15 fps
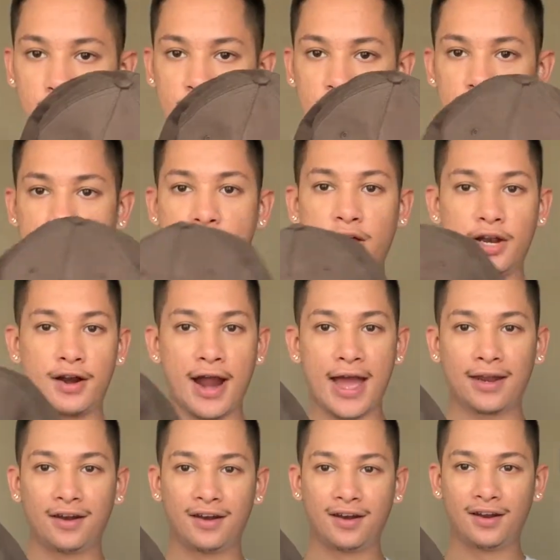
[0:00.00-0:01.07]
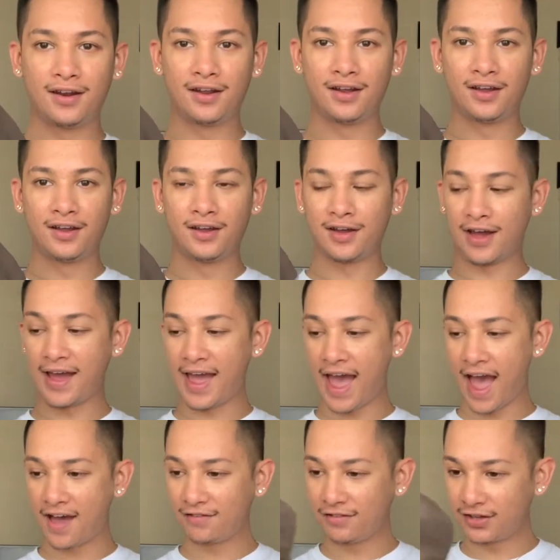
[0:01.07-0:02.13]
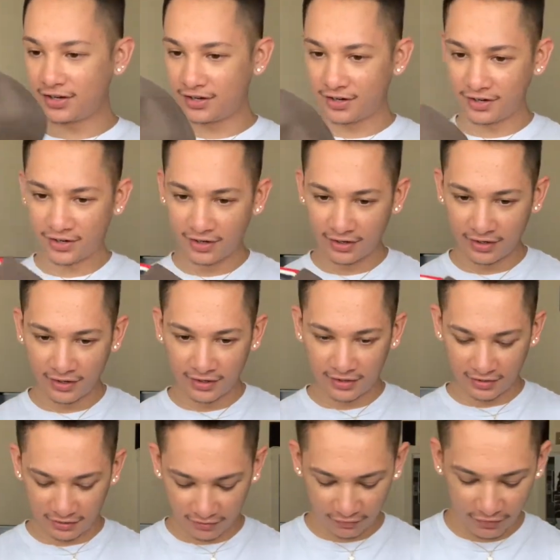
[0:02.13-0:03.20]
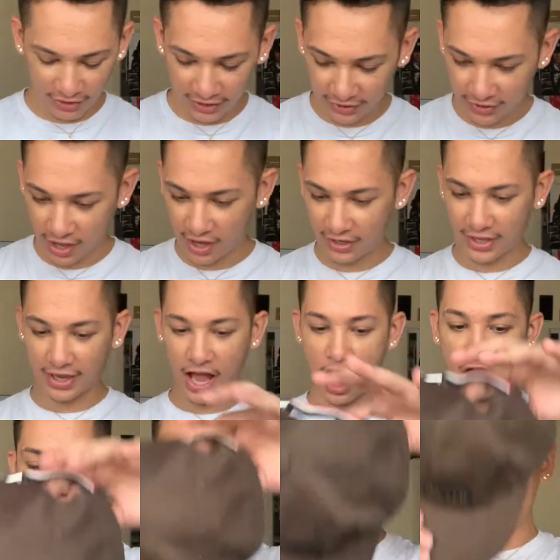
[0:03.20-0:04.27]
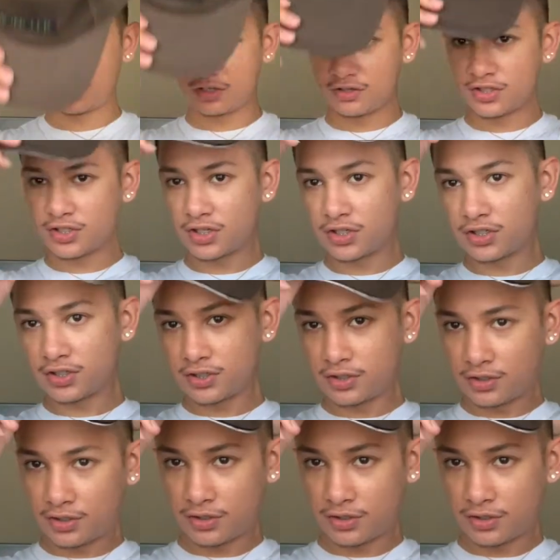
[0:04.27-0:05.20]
It's a Moncler hat. I haven't really thought like how I'm gonna use this.